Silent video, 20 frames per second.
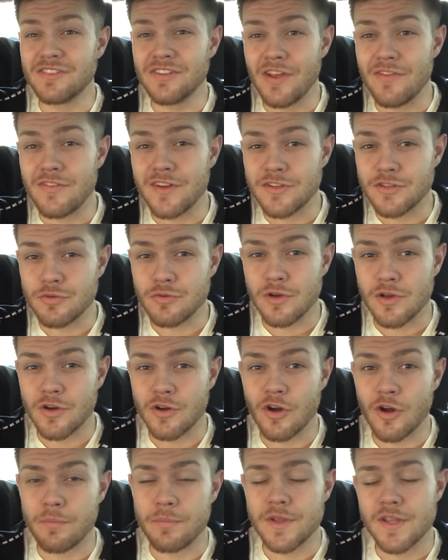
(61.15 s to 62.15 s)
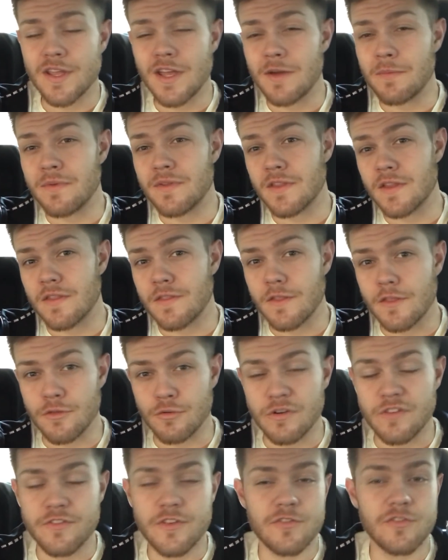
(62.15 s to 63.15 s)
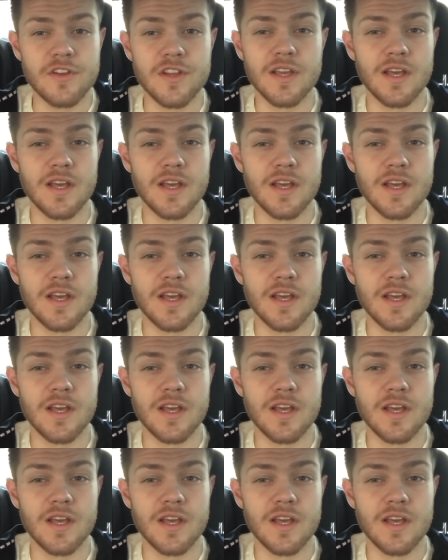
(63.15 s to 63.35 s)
7,200 RPM, and then the 350